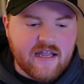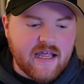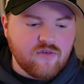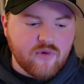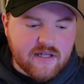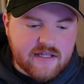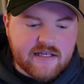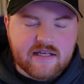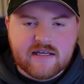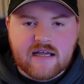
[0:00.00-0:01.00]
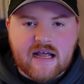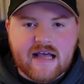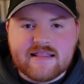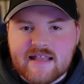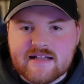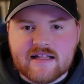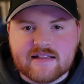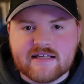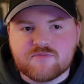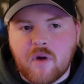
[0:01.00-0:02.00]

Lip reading: And really, I think that this